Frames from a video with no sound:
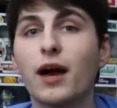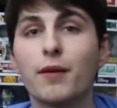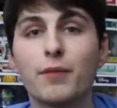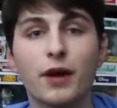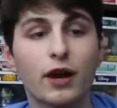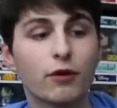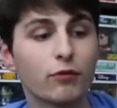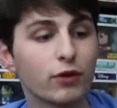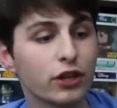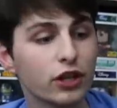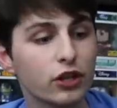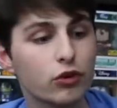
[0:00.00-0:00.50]
up
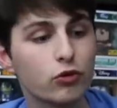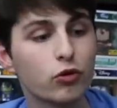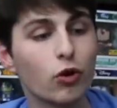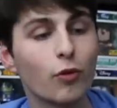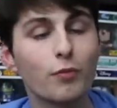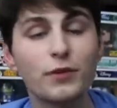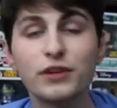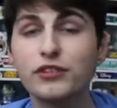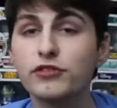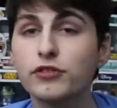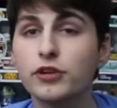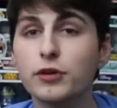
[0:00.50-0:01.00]
a really cool
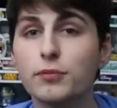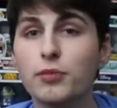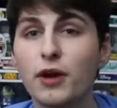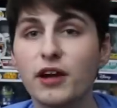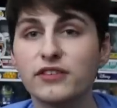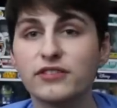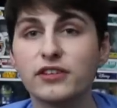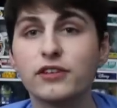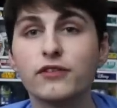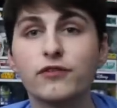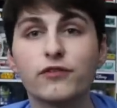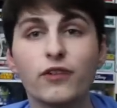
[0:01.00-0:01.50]
mystery
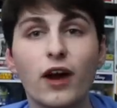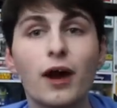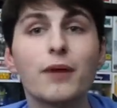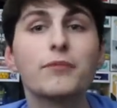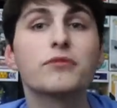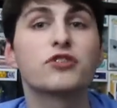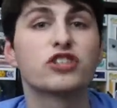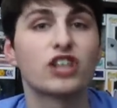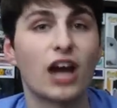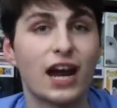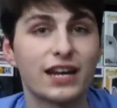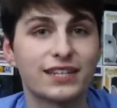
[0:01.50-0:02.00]
present
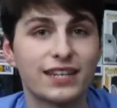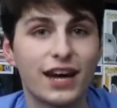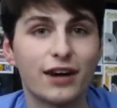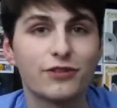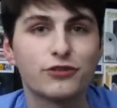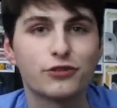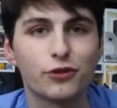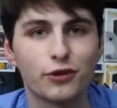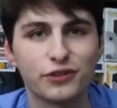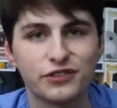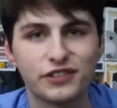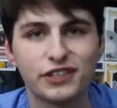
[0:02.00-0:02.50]
from
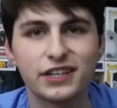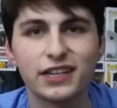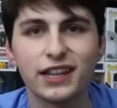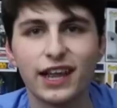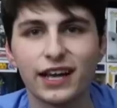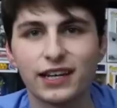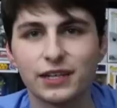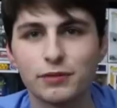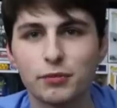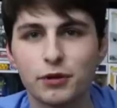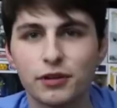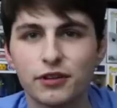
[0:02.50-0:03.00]
Chitown Toys and
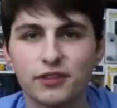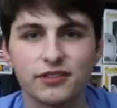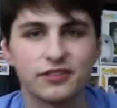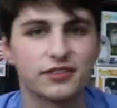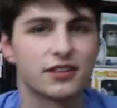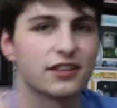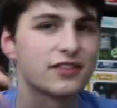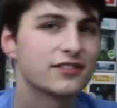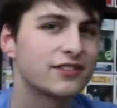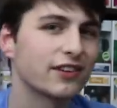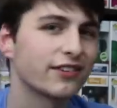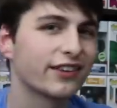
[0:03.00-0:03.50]

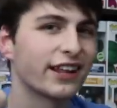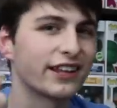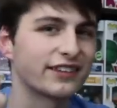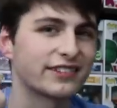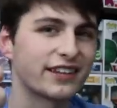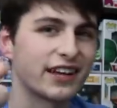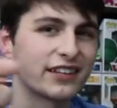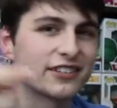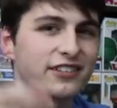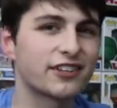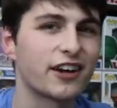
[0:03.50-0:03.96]
Collectibles. So let's get